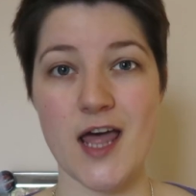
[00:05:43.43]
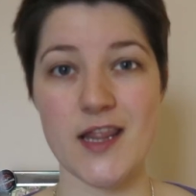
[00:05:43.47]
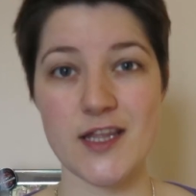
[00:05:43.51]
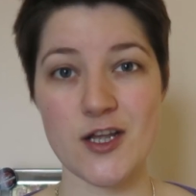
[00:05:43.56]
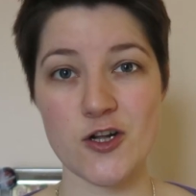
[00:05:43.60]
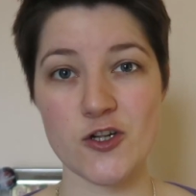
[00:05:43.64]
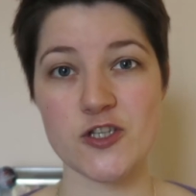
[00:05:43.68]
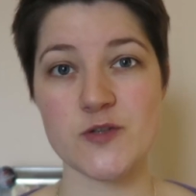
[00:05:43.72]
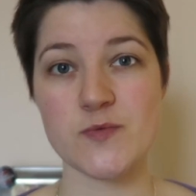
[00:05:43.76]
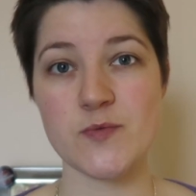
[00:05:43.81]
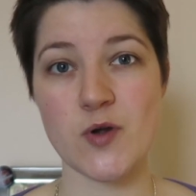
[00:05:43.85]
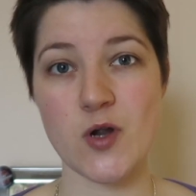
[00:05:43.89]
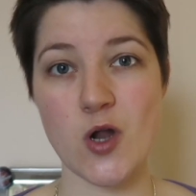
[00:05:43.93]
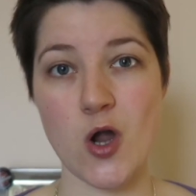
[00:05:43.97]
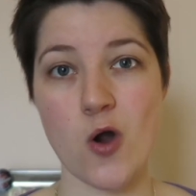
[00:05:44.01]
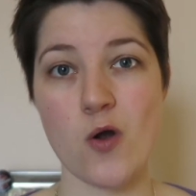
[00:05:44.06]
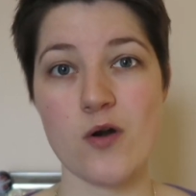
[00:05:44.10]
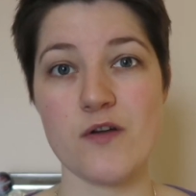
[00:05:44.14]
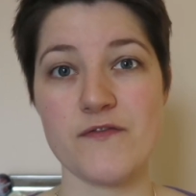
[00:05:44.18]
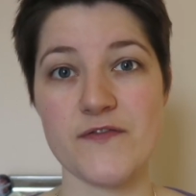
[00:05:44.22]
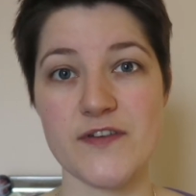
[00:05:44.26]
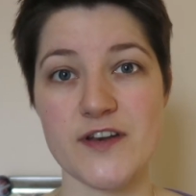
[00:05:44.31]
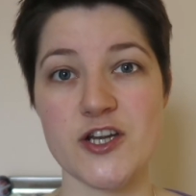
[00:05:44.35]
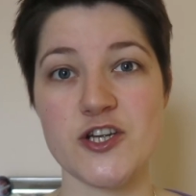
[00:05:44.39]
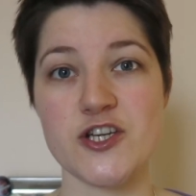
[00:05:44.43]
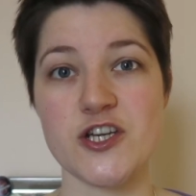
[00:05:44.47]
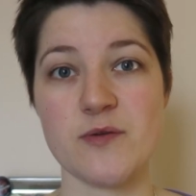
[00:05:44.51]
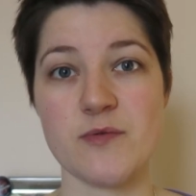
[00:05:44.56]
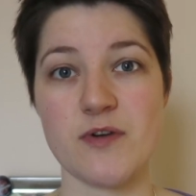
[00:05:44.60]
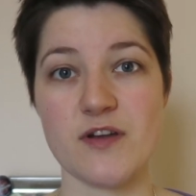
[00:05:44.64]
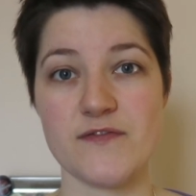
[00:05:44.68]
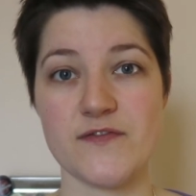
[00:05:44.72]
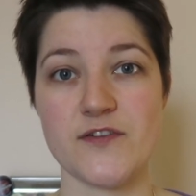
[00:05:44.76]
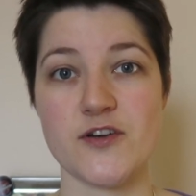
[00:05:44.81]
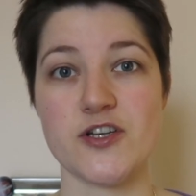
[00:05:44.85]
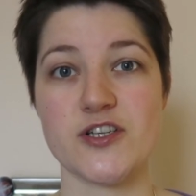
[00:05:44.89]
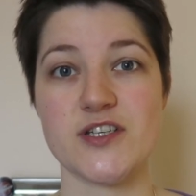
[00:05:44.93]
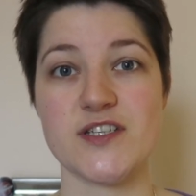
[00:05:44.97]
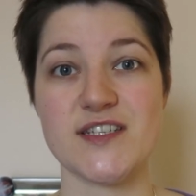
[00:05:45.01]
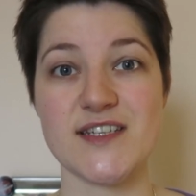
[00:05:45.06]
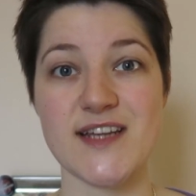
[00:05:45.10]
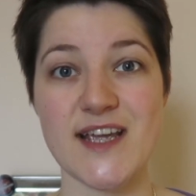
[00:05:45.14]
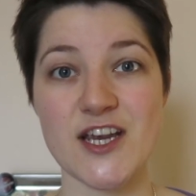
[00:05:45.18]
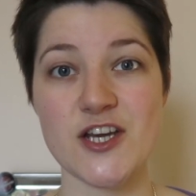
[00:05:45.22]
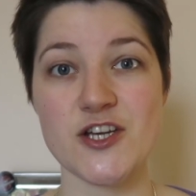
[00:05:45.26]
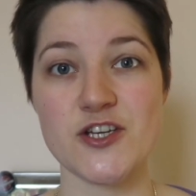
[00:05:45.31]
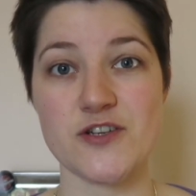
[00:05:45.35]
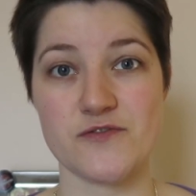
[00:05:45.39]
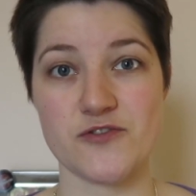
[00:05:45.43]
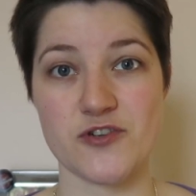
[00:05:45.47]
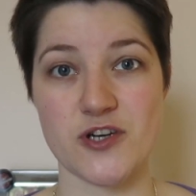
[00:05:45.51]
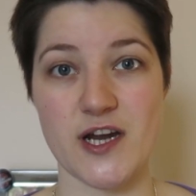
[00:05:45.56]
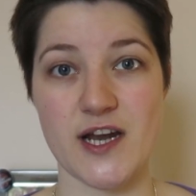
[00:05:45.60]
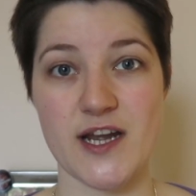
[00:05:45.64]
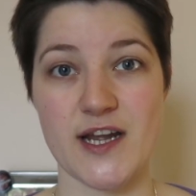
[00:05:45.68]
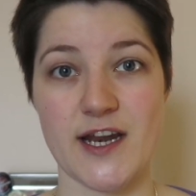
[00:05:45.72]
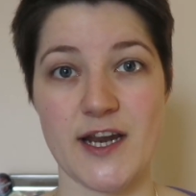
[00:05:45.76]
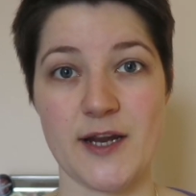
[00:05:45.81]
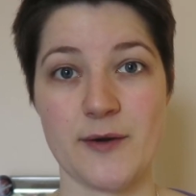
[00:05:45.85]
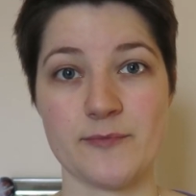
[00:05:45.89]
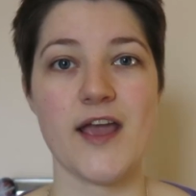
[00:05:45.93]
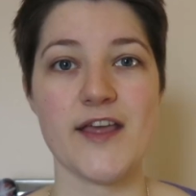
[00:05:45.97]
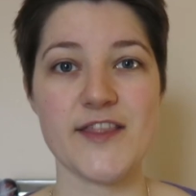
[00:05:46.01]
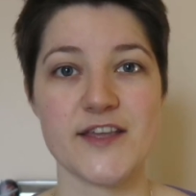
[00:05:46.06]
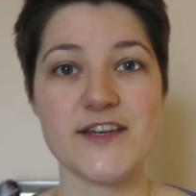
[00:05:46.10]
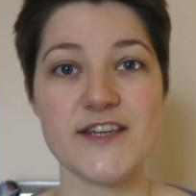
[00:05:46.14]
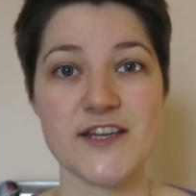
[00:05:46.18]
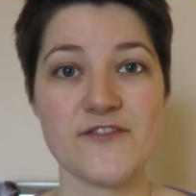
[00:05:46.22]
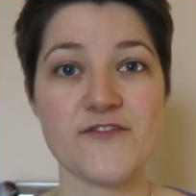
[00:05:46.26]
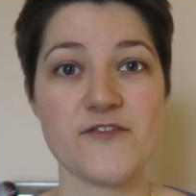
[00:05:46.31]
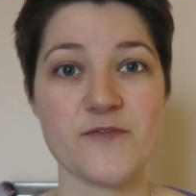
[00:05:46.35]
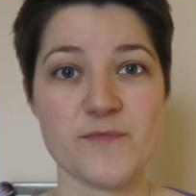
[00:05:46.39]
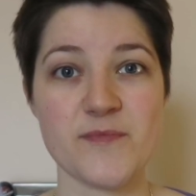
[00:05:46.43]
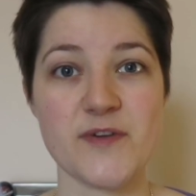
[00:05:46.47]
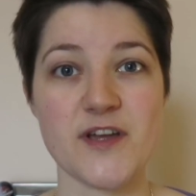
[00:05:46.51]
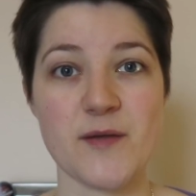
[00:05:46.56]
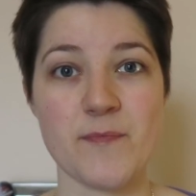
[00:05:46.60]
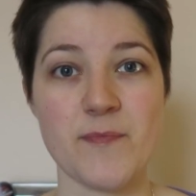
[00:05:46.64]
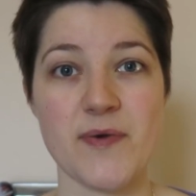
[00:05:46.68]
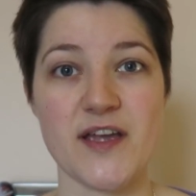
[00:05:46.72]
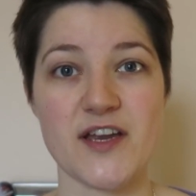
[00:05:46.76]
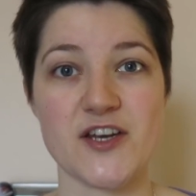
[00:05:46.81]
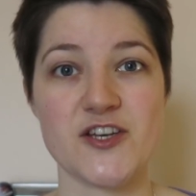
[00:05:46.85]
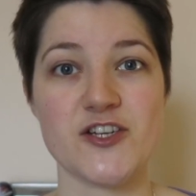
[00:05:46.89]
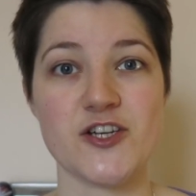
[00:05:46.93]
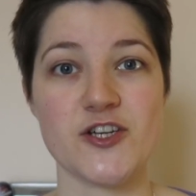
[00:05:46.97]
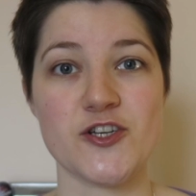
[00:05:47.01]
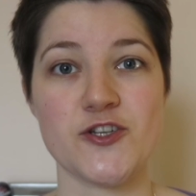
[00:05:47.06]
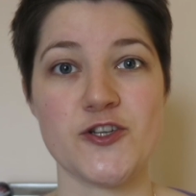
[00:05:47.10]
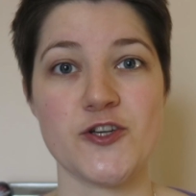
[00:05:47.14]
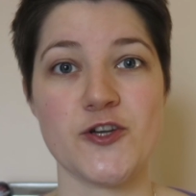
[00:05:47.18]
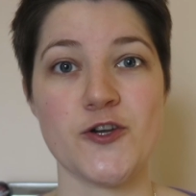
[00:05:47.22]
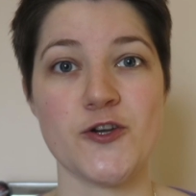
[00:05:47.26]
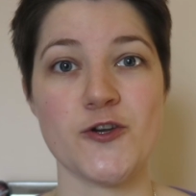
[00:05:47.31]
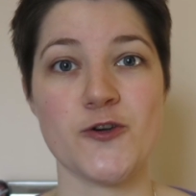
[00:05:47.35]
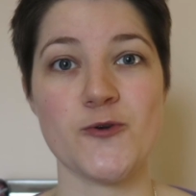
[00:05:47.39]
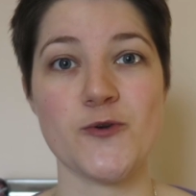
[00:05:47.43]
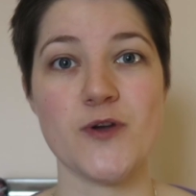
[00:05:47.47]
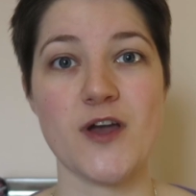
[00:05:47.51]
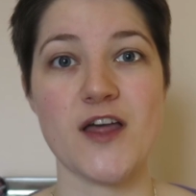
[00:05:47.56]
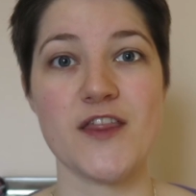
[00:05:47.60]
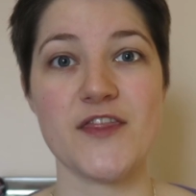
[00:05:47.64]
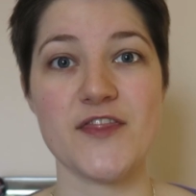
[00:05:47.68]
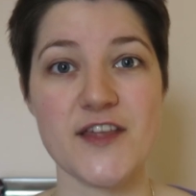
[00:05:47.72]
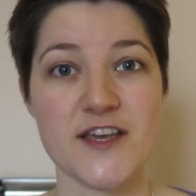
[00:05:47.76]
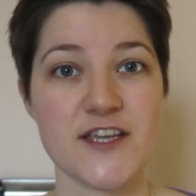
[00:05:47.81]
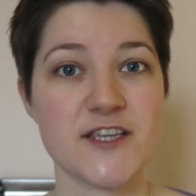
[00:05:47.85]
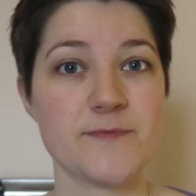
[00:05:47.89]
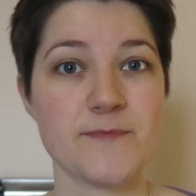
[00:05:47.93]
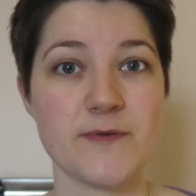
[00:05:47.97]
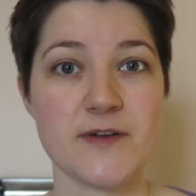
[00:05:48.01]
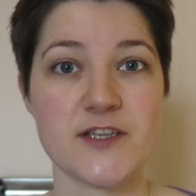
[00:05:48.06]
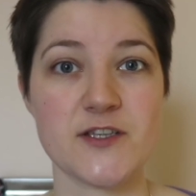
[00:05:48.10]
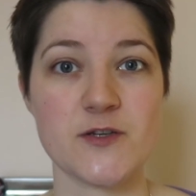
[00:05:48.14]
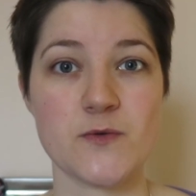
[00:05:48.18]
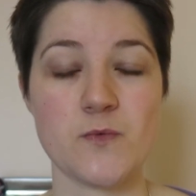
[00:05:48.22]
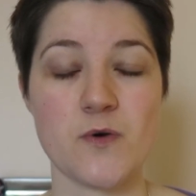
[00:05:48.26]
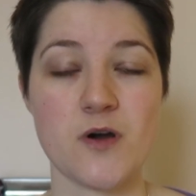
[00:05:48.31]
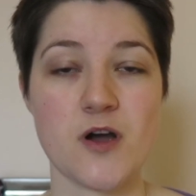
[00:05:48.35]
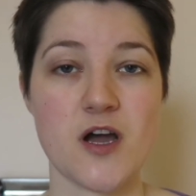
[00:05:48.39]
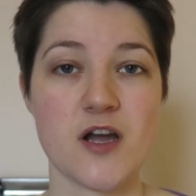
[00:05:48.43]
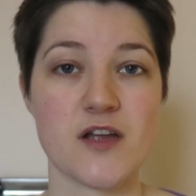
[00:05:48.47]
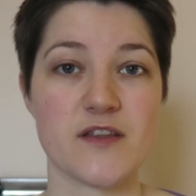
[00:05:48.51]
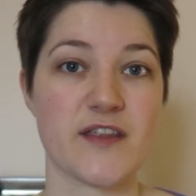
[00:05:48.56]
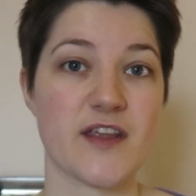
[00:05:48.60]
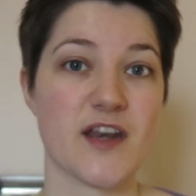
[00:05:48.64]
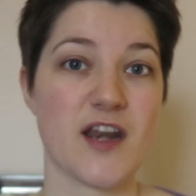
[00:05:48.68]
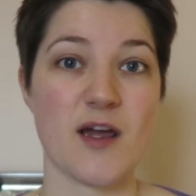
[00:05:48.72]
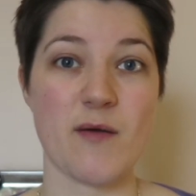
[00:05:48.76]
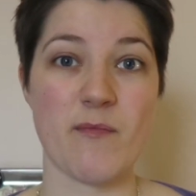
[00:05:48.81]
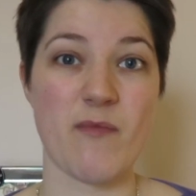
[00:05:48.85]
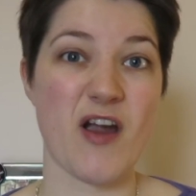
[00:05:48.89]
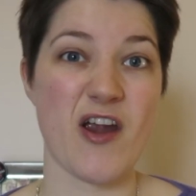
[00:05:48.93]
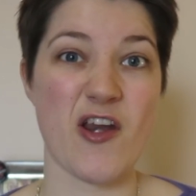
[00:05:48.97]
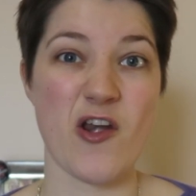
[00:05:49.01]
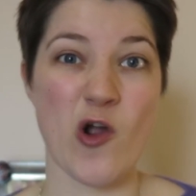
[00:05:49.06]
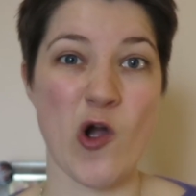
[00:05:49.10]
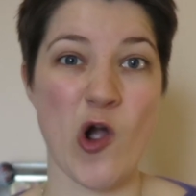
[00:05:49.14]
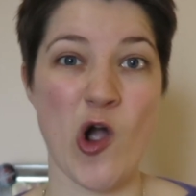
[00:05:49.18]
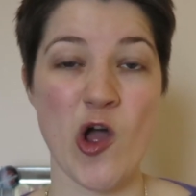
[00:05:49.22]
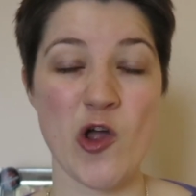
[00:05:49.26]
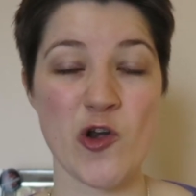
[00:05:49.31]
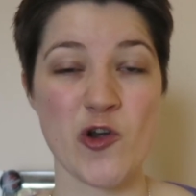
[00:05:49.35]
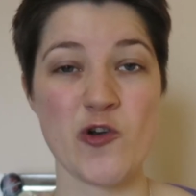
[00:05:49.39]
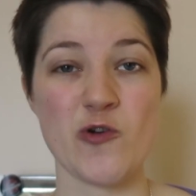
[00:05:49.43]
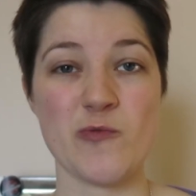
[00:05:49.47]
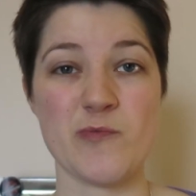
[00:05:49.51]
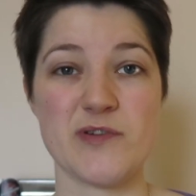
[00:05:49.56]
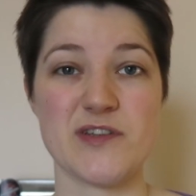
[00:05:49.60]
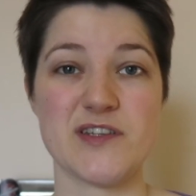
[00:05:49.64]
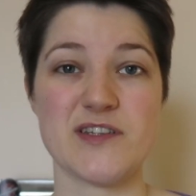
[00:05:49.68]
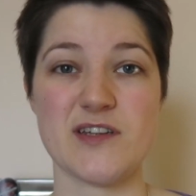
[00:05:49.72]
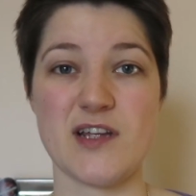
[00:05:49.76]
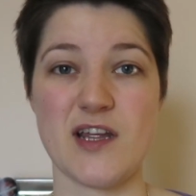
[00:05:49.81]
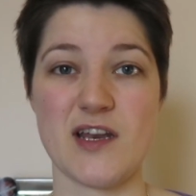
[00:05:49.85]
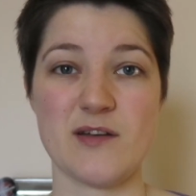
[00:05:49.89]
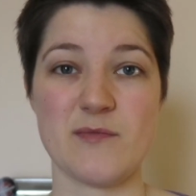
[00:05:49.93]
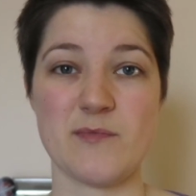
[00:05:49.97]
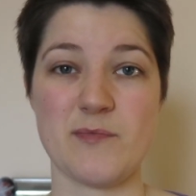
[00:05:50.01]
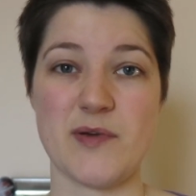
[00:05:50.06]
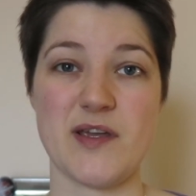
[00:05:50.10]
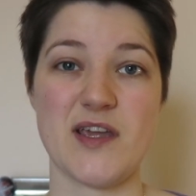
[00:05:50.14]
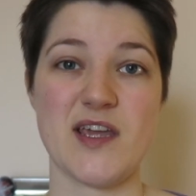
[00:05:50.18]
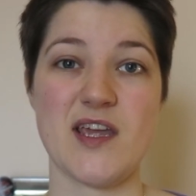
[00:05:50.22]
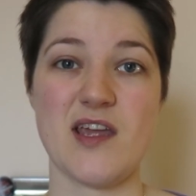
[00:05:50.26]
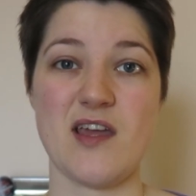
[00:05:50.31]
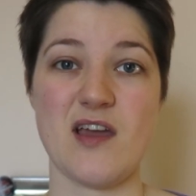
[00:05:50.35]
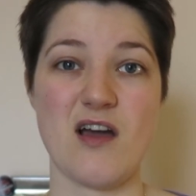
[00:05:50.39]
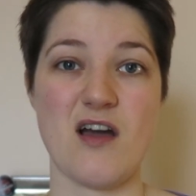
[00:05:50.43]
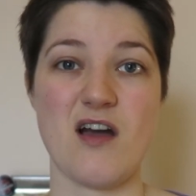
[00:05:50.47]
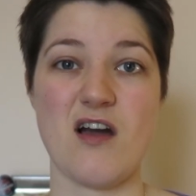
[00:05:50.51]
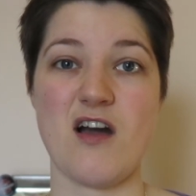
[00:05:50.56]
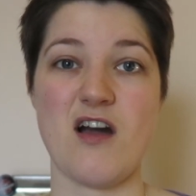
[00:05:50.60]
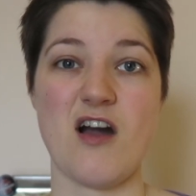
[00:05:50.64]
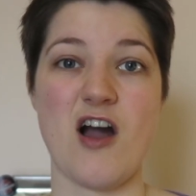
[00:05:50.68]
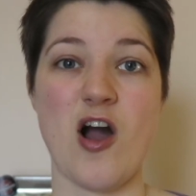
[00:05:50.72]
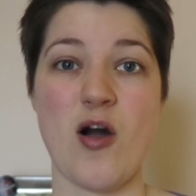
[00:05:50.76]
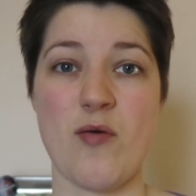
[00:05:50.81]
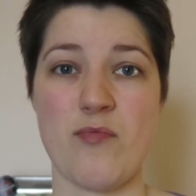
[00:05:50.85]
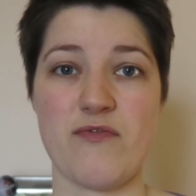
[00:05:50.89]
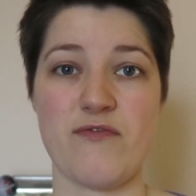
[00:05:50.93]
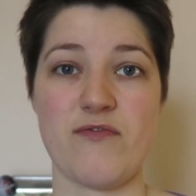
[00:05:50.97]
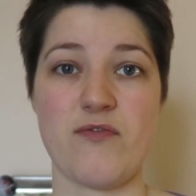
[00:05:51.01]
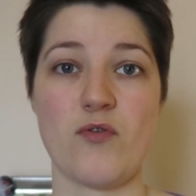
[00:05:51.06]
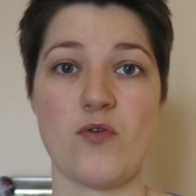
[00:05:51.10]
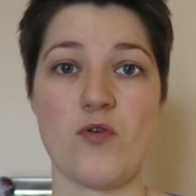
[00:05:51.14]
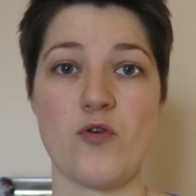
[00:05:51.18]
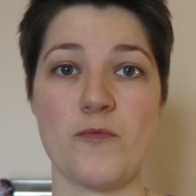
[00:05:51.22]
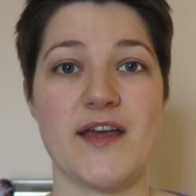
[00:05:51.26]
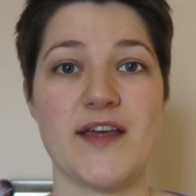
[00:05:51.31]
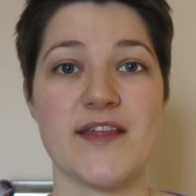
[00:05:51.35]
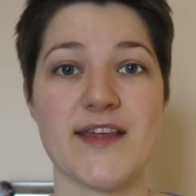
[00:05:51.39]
and the ultimate goal of finishing my first stage of training is a different big picture to this piece of work that I might not 100% be up for,